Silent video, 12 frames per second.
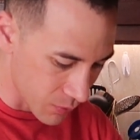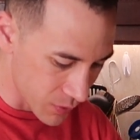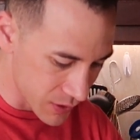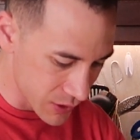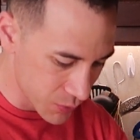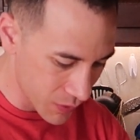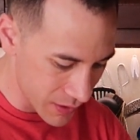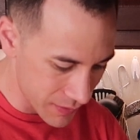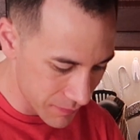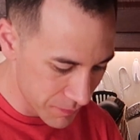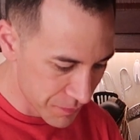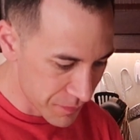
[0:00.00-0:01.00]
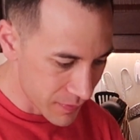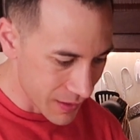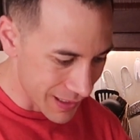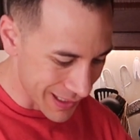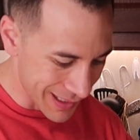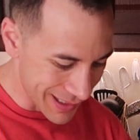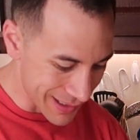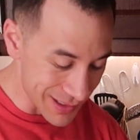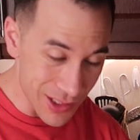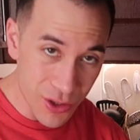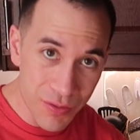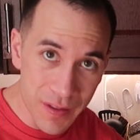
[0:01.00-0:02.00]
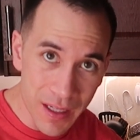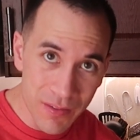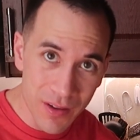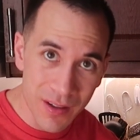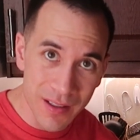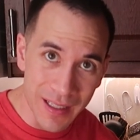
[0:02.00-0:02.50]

We just want a little flavor,